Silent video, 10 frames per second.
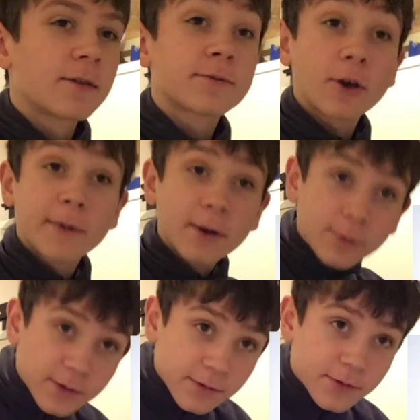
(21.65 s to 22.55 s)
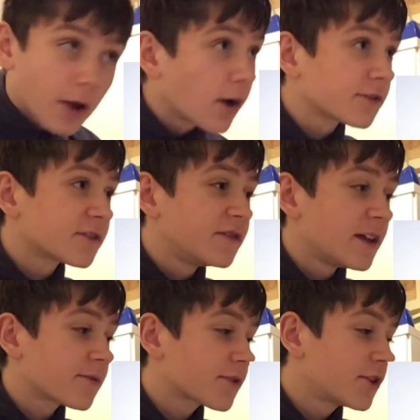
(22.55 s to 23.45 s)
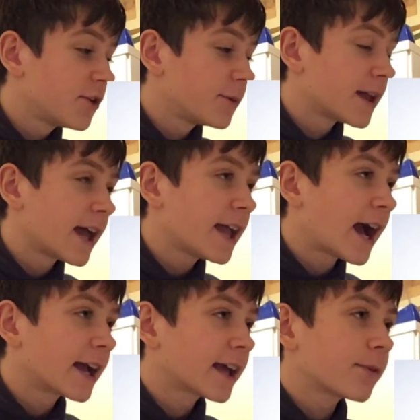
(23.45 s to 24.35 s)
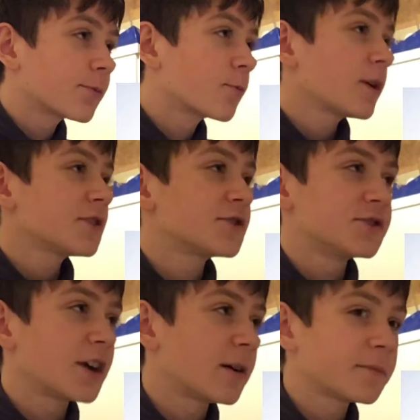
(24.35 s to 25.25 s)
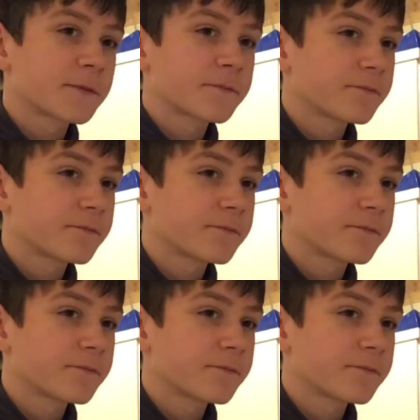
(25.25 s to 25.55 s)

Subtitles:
So we're going to start this Q&A and get some questions up.